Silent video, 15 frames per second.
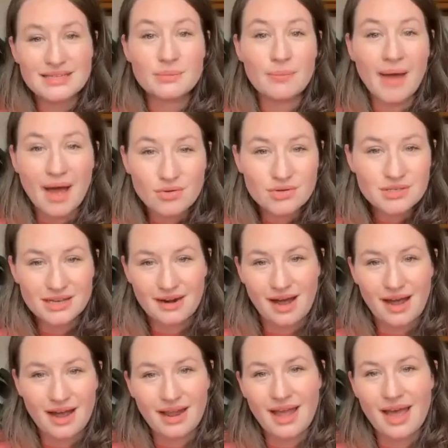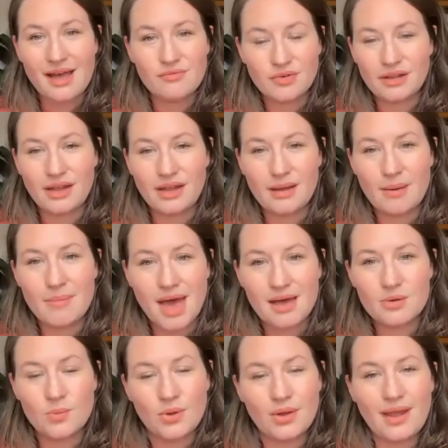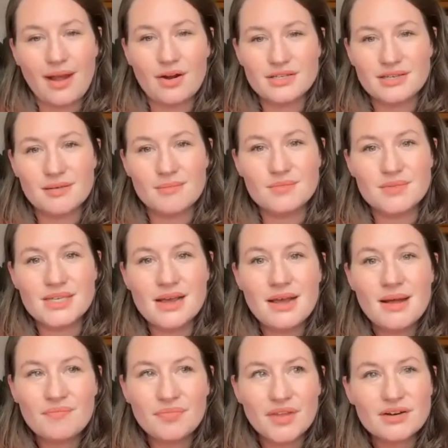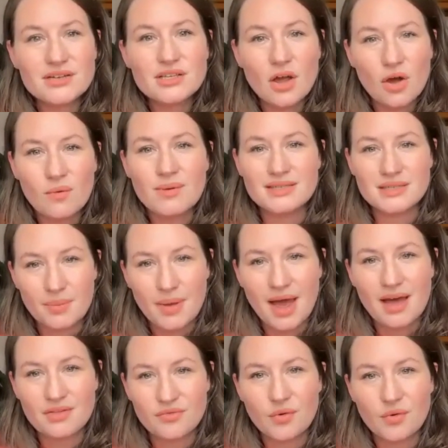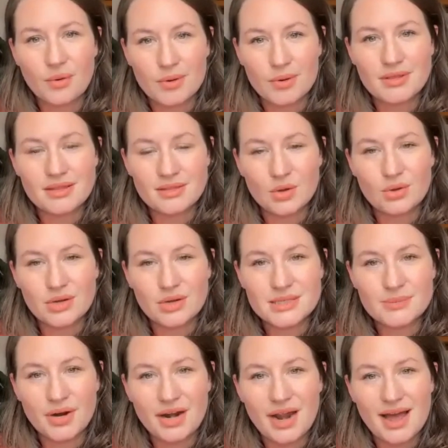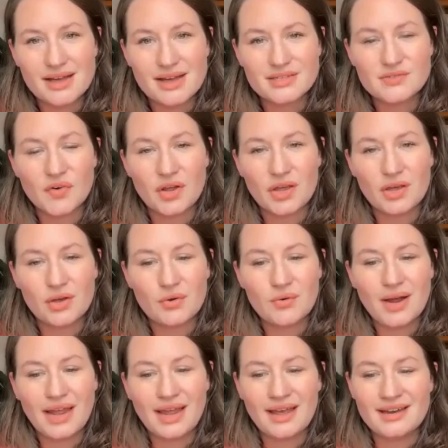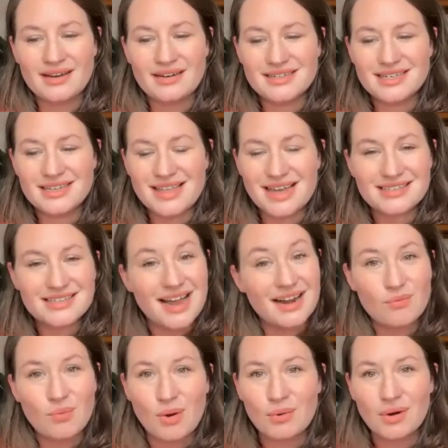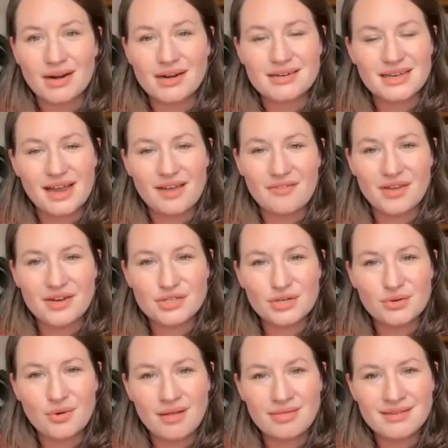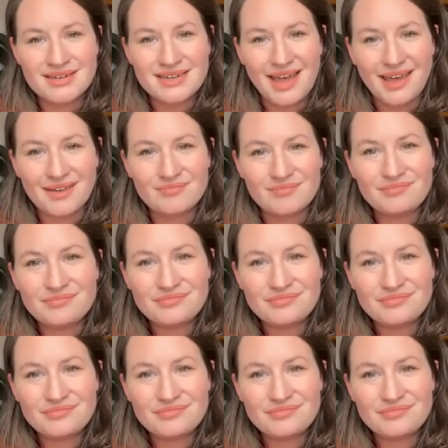spouse and I have really compatible charisms, there's always a path forward that the Holy Spirit has for you. And that's kind of what we're going to dive into on the day.